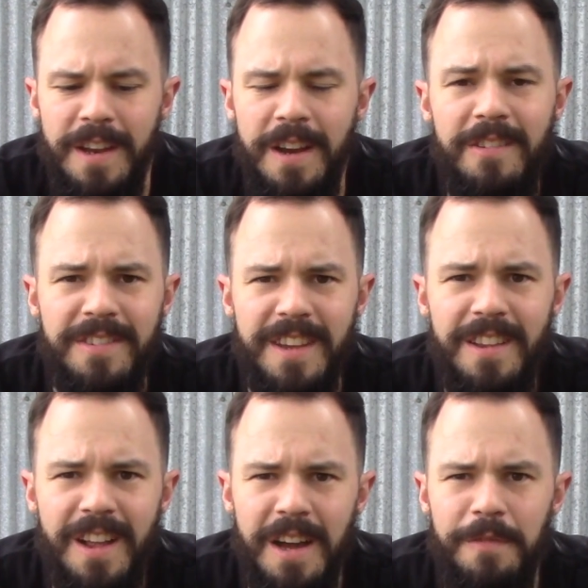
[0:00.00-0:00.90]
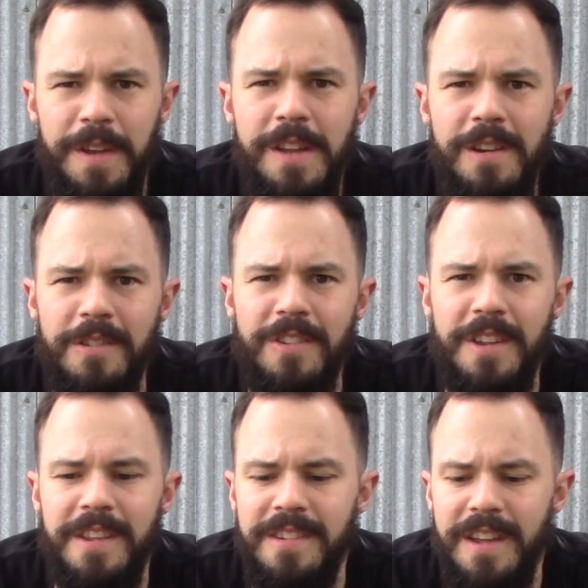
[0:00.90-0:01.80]
I don't see a lot of videos
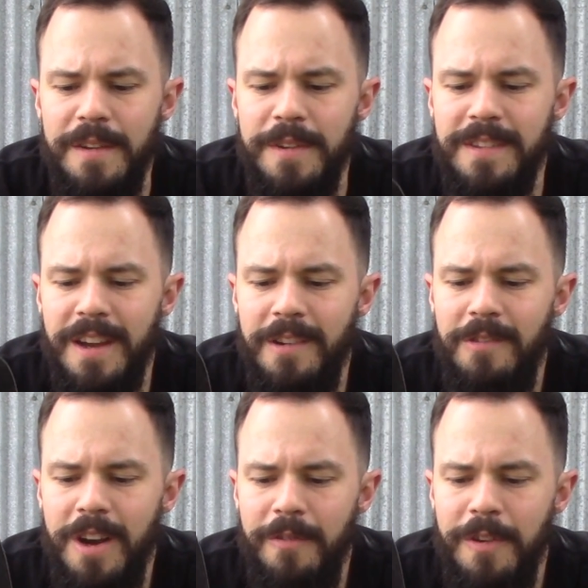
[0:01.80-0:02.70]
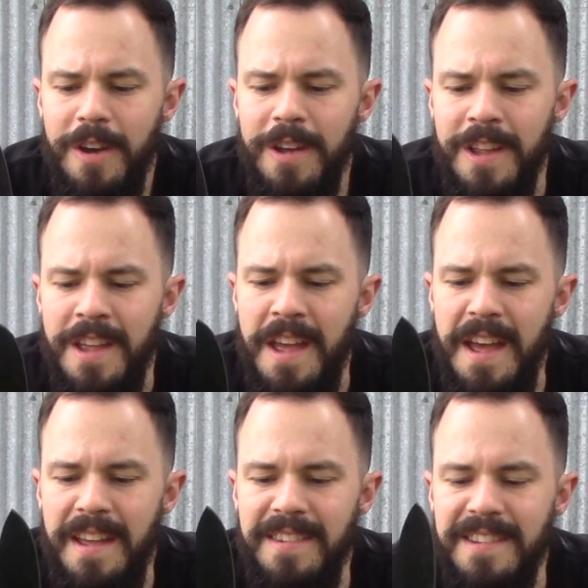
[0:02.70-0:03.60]
on this knife. It's kind of one of
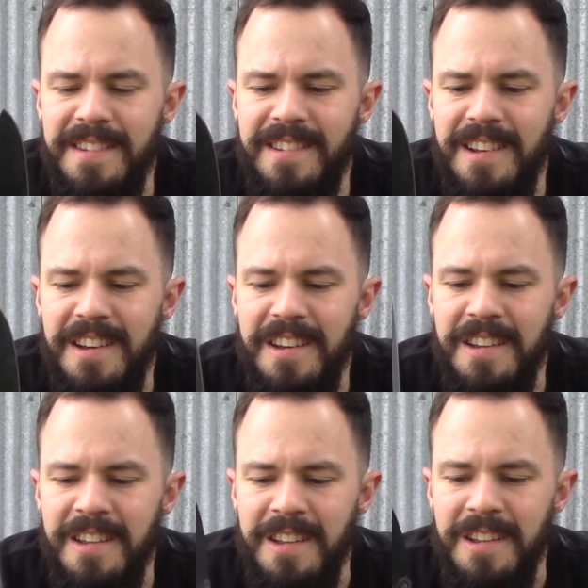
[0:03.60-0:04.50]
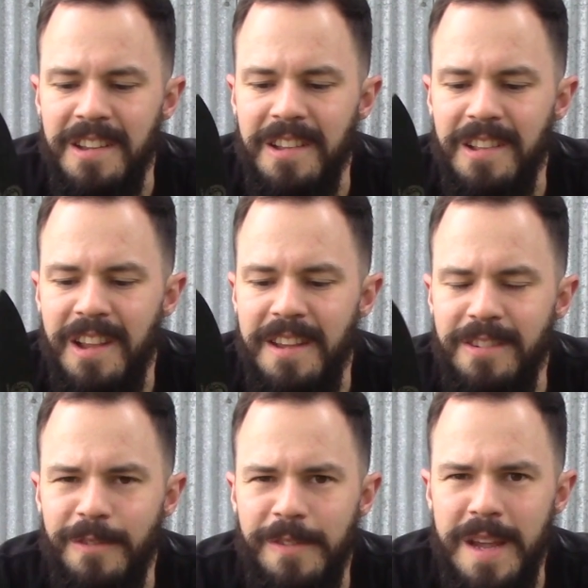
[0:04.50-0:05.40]
Esee's
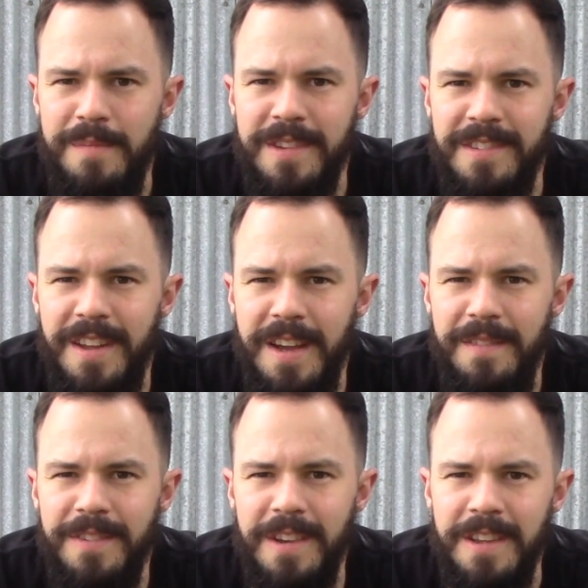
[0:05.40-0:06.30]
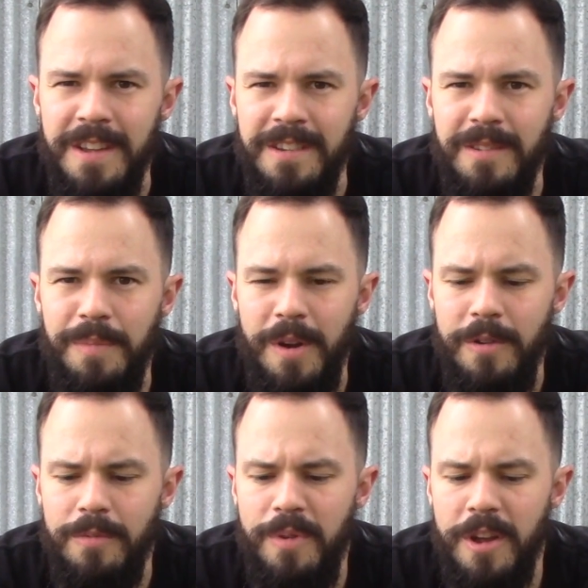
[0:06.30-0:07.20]
lesser famous knives, I
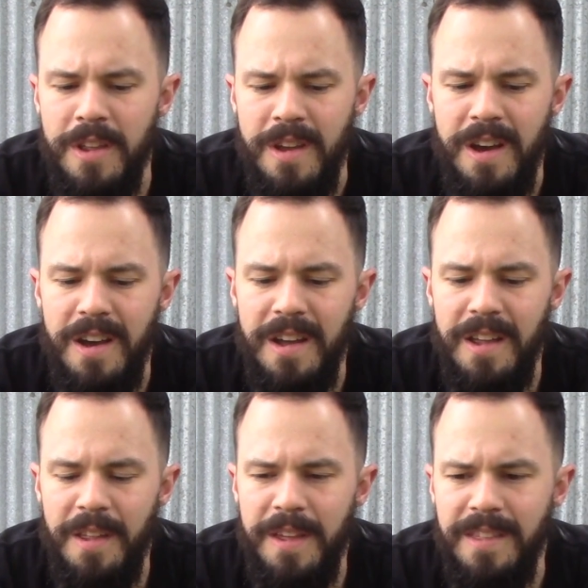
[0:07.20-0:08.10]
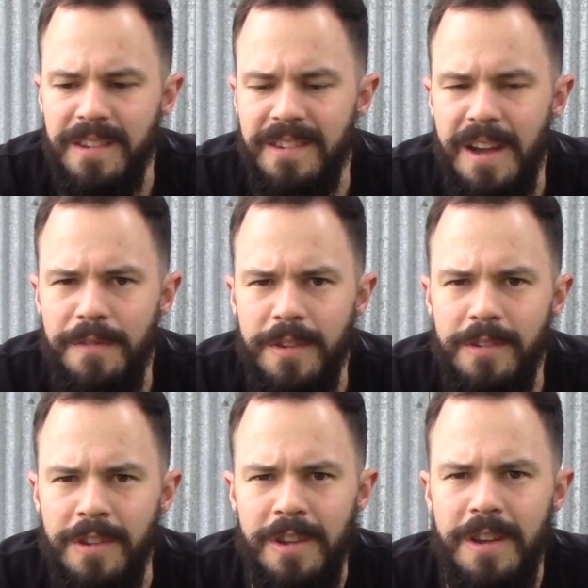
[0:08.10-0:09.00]
suppose, but I think this knife
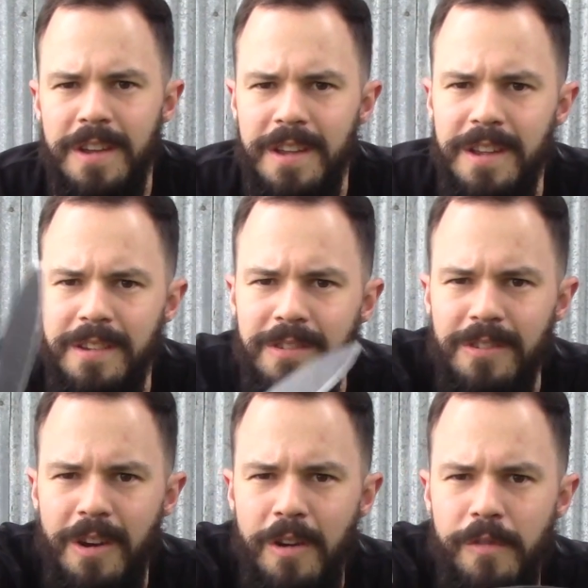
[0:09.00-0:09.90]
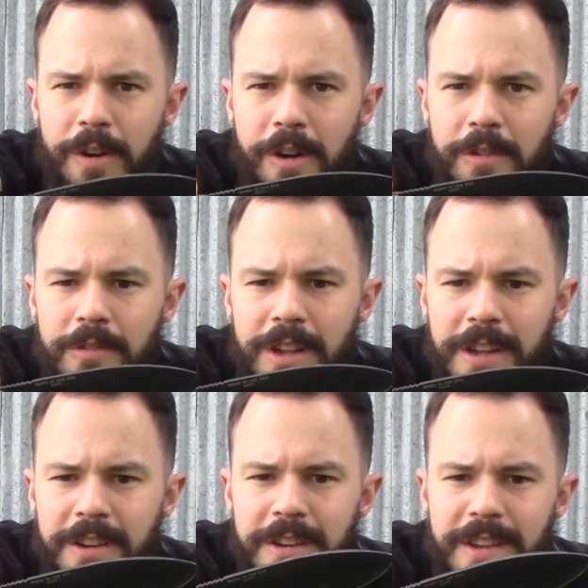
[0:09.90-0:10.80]
is overall a really
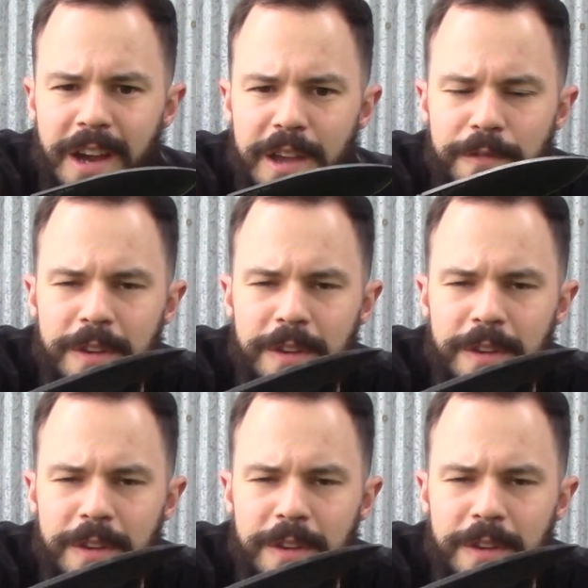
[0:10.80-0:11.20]
good knife.